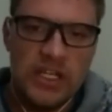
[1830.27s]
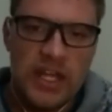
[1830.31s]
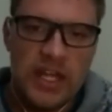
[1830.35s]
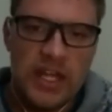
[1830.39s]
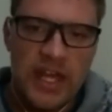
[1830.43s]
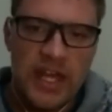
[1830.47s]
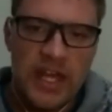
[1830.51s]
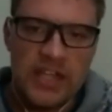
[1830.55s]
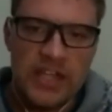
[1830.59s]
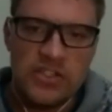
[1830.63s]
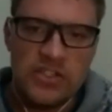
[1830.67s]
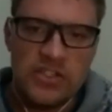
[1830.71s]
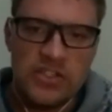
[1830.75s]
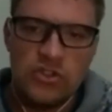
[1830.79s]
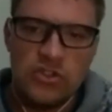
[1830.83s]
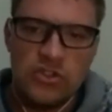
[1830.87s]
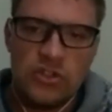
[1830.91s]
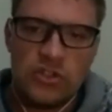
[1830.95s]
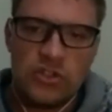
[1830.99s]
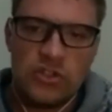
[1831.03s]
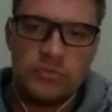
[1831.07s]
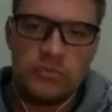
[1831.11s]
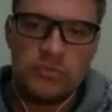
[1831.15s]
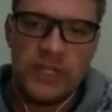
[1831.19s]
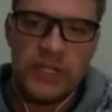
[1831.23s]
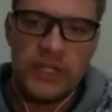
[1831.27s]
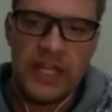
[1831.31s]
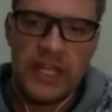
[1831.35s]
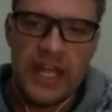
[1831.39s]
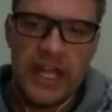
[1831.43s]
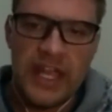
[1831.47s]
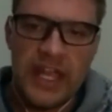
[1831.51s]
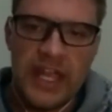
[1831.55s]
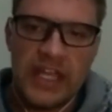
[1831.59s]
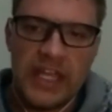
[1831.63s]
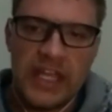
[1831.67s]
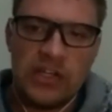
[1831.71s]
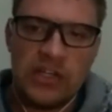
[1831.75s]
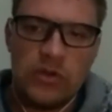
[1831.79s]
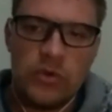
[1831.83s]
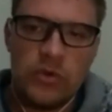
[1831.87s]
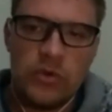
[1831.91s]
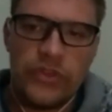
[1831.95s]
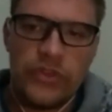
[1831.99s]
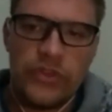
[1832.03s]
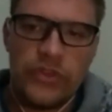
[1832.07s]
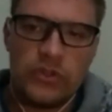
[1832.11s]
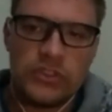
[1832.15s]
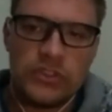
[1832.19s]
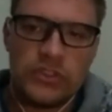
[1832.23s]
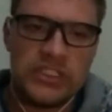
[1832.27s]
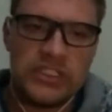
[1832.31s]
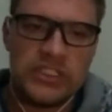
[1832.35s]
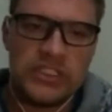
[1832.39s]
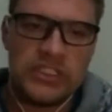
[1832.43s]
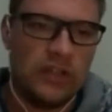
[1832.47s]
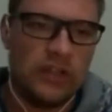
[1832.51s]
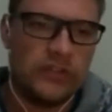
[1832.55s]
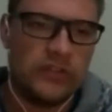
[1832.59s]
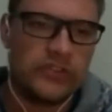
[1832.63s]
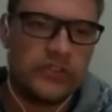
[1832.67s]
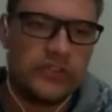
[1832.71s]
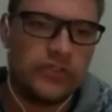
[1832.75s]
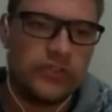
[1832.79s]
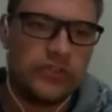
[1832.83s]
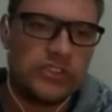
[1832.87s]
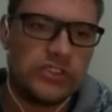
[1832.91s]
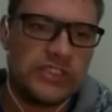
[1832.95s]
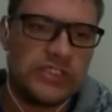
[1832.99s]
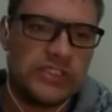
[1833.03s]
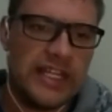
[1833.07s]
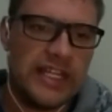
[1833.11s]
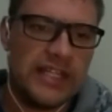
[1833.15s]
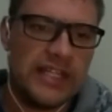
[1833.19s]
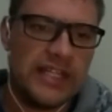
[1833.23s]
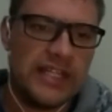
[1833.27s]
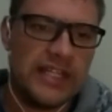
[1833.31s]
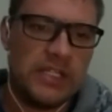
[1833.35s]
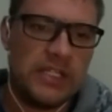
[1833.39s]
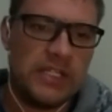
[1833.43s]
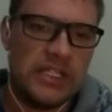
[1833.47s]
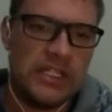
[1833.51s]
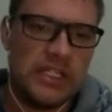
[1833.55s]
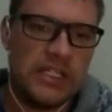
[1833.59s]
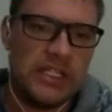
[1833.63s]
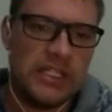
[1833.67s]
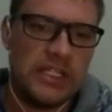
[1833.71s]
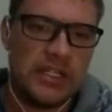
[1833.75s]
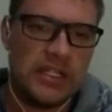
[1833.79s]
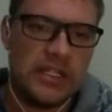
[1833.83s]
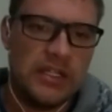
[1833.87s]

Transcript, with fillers: and do not be angry with yourselves for selling me here,